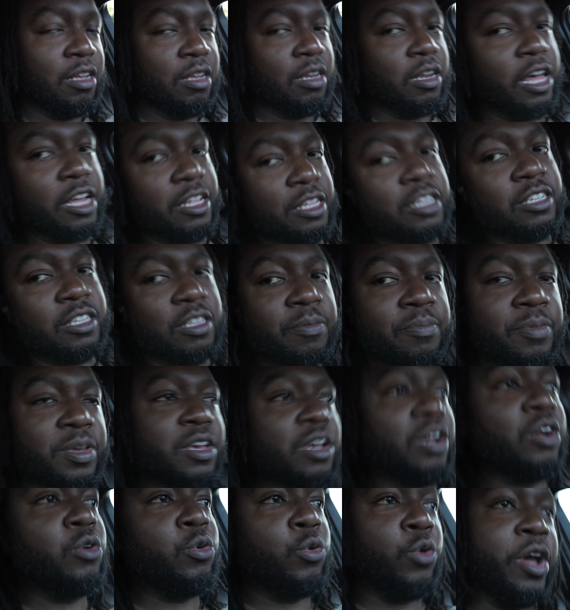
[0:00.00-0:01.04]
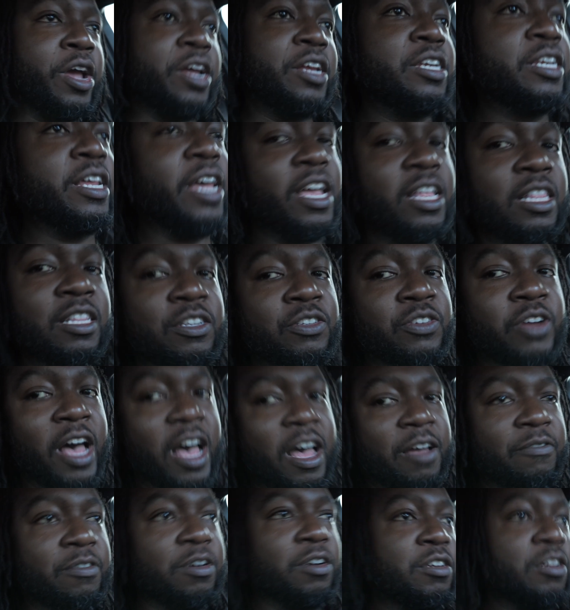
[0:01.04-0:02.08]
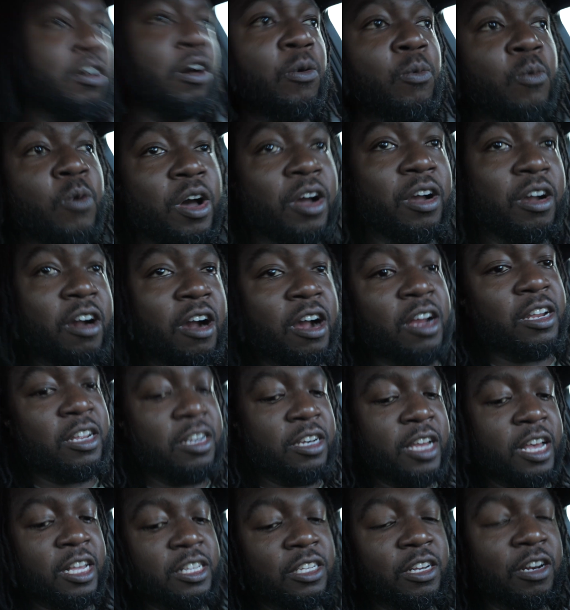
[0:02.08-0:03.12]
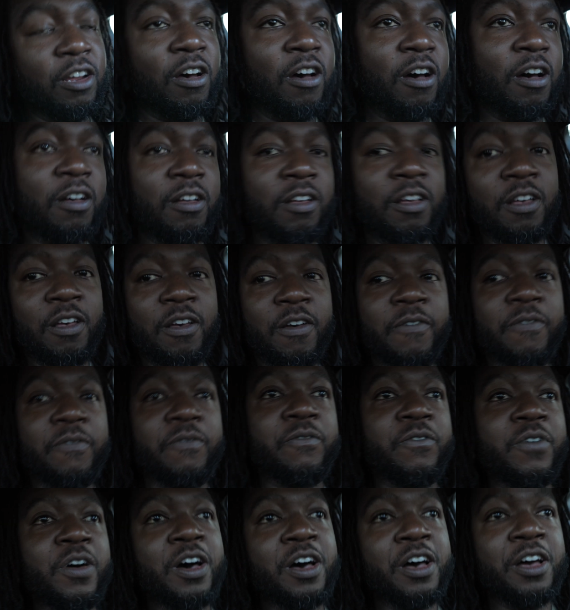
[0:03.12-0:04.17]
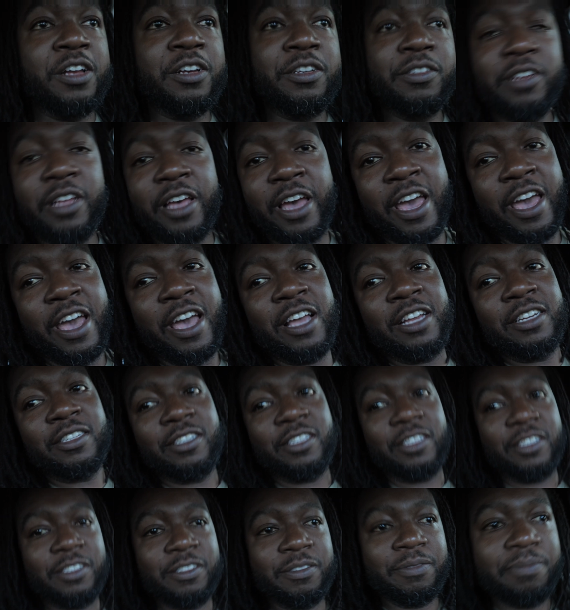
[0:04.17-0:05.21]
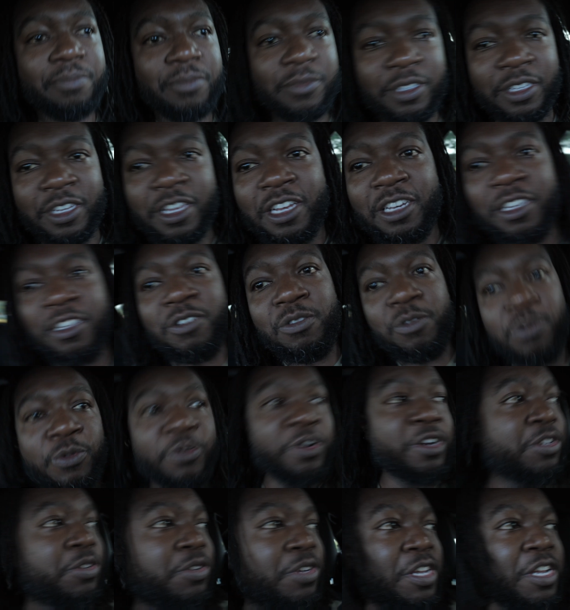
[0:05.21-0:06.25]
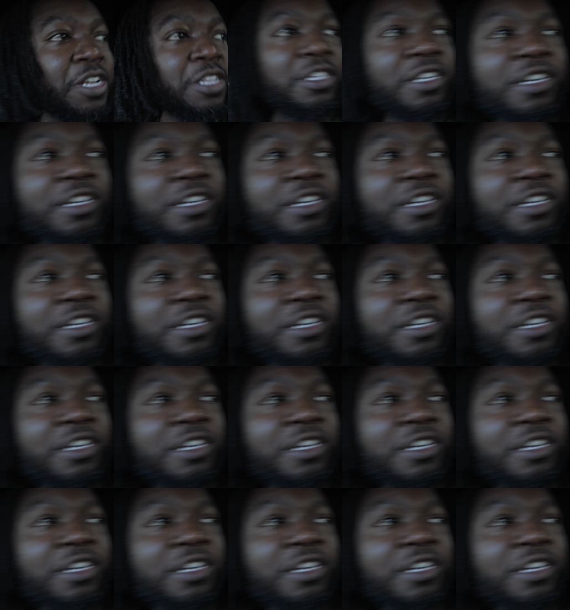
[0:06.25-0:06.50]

Like, this could be a great daily driver, one car that does it all, fun and just getting you to where you need to